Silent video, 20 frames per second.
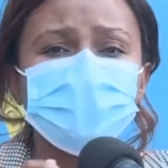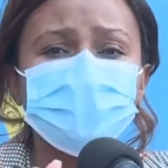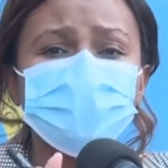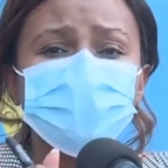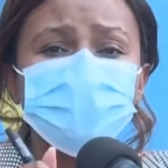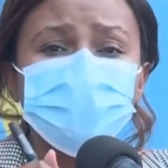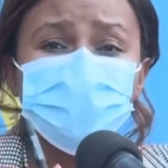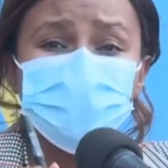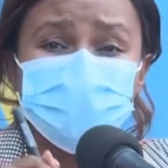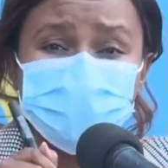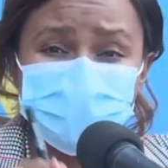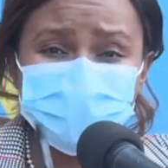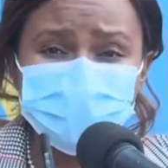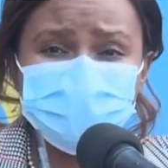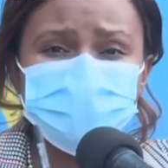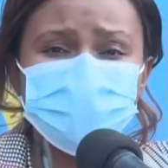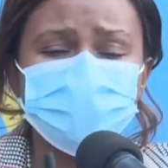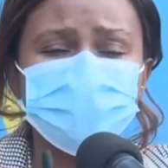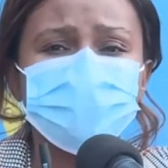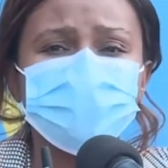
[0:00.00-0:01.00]
but to
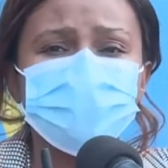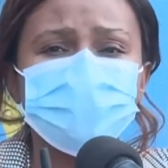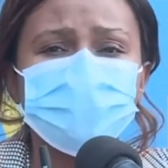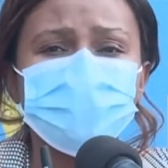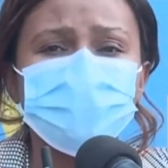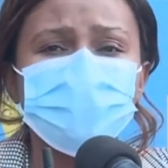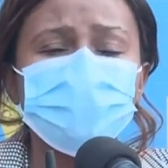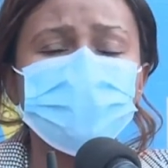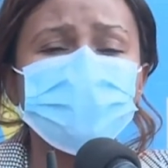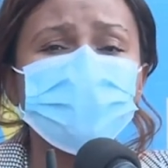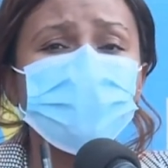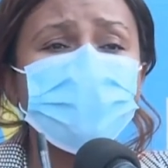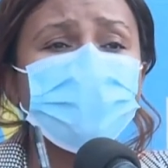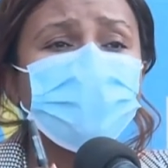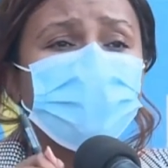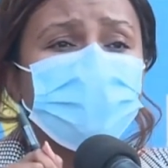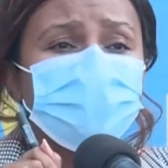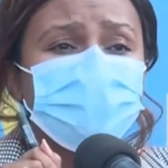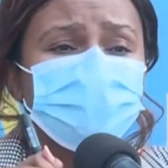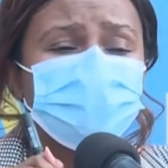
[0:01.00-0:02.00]
date, there
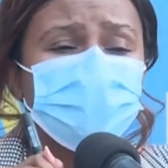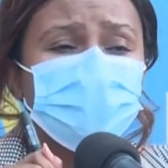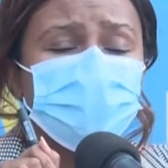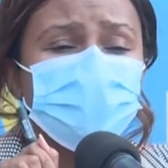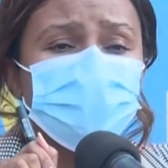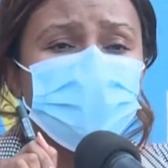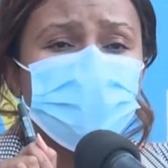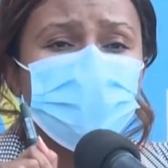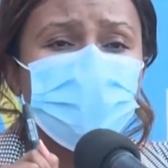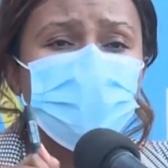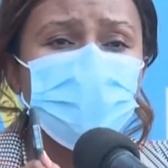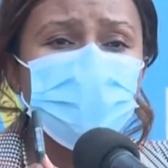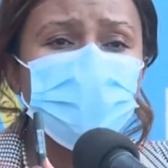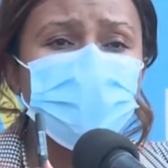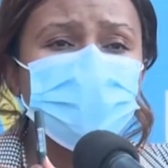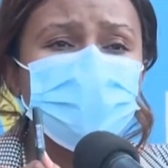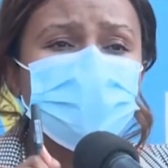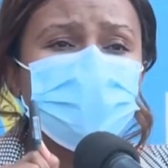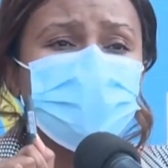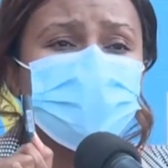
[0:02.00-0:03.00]
has been
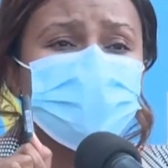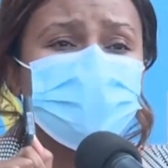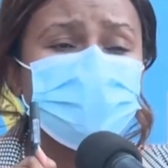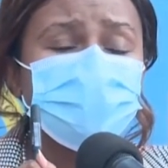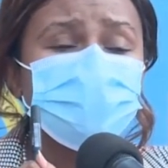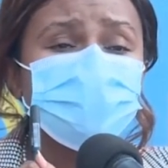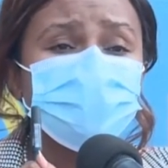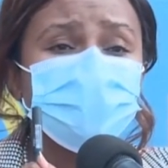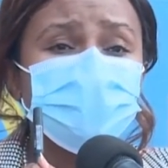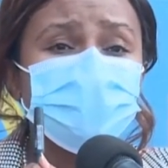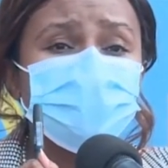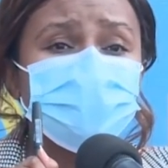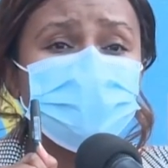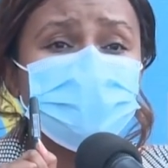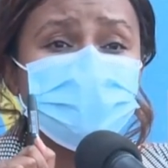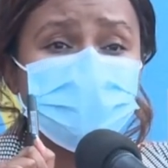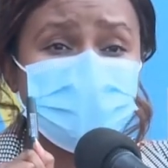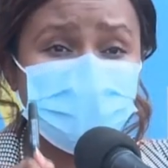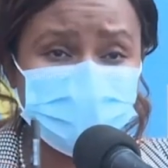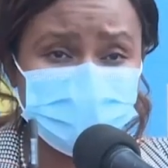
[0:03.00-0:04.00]
no scientific
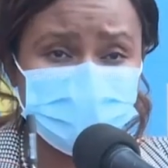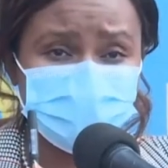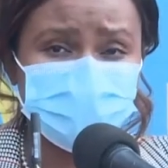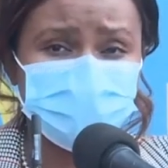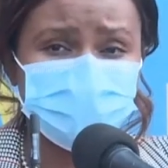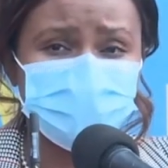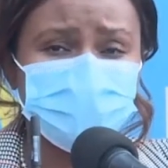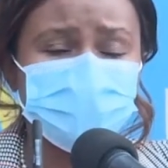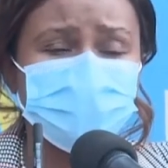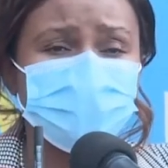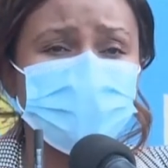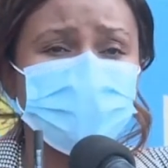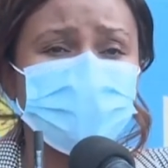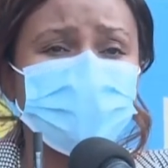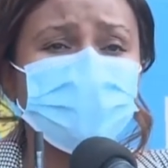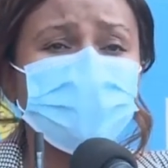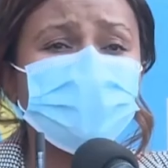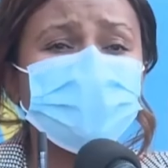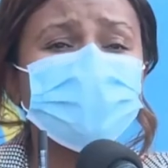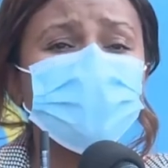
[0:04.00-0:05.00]
study
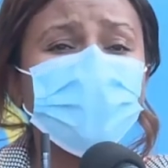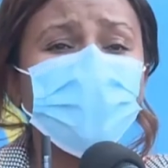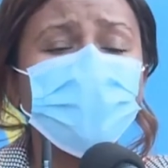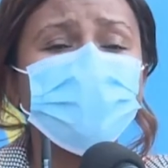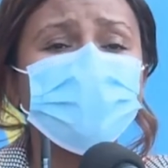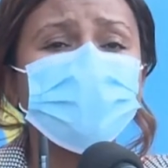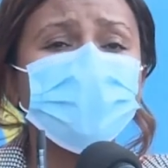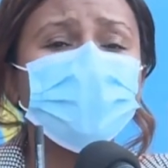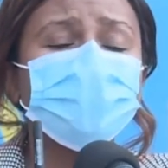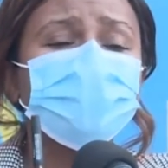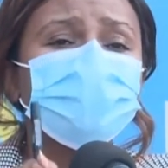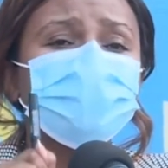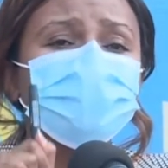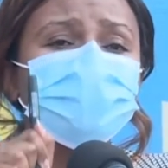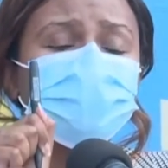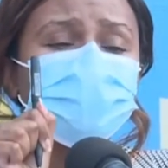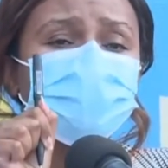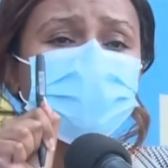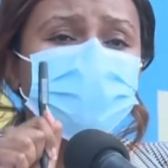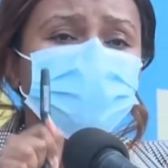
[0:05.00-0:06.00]
that has
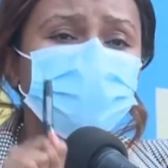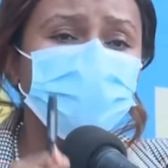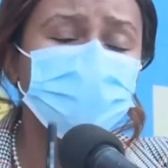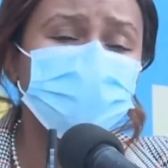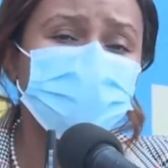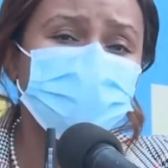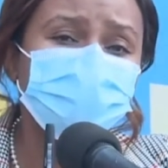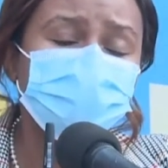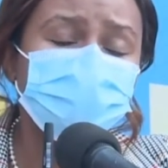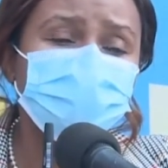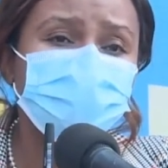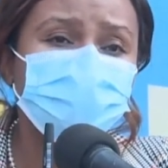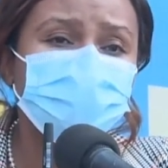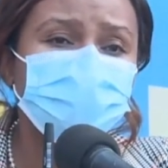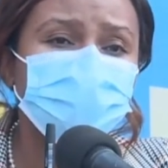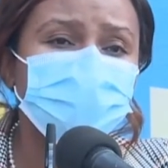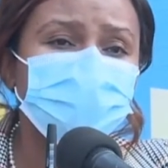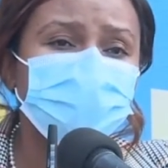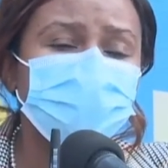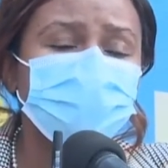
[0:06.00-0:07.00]
compared Sputnik
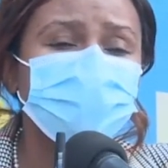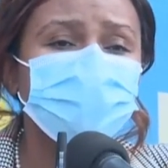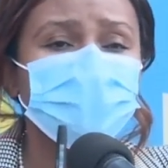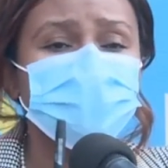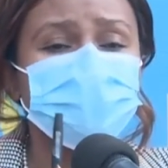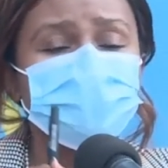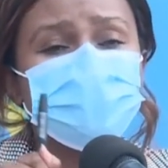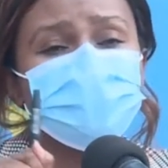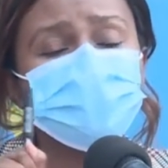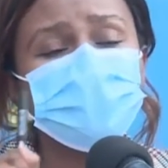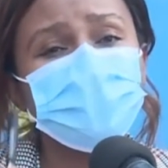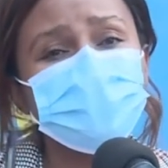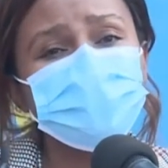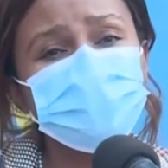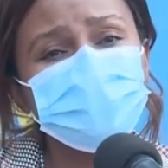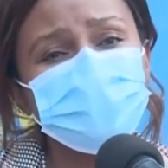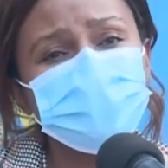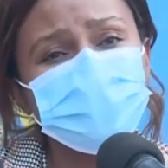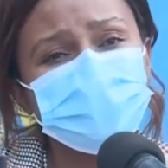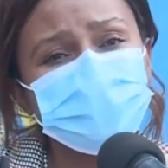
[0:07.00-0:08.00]
versus
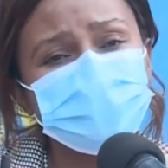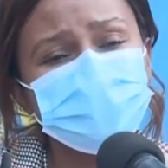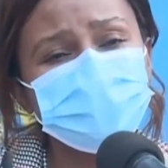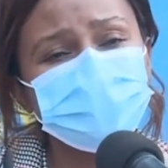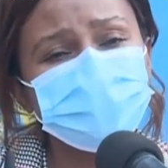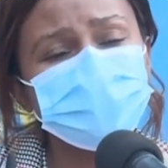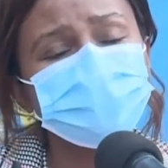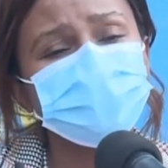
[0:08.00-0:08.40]
Astra,